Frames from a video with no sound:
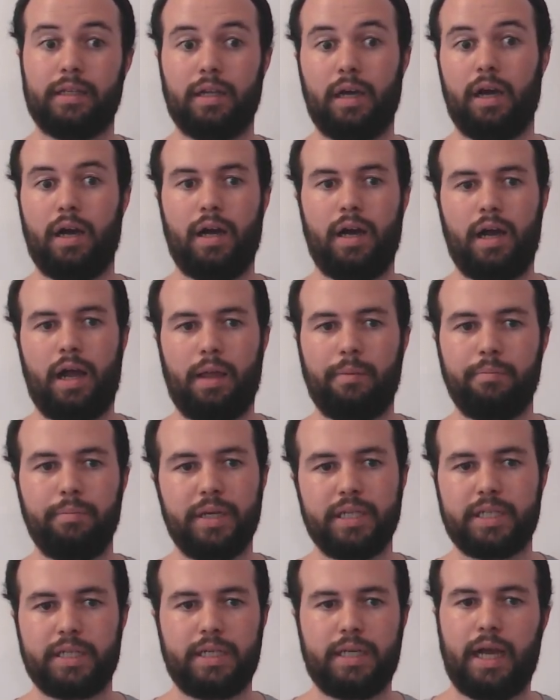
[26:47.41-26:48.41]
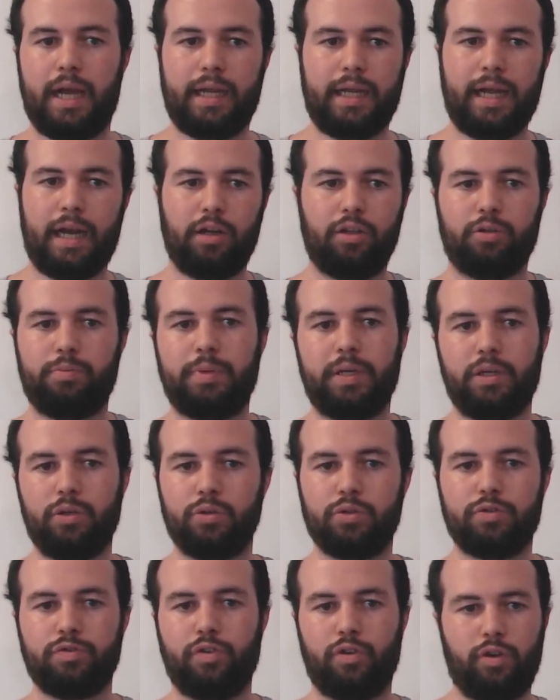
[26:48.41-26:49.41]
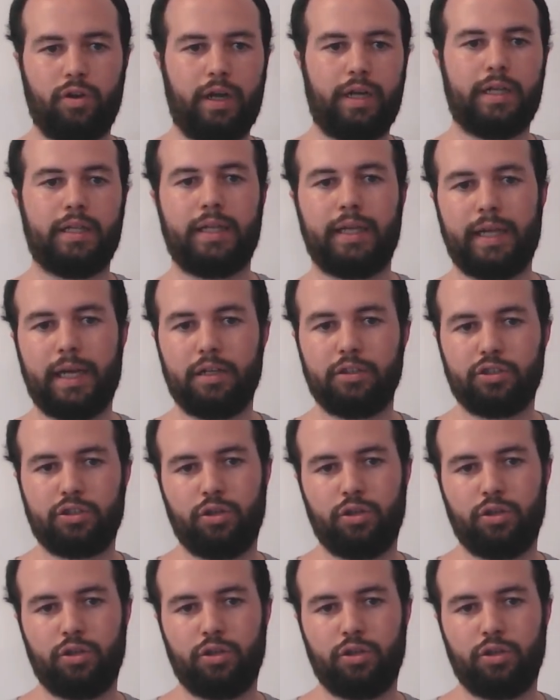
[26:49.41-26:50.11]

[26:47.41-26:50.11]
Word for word: I'm busy, I cannot be used for anything else.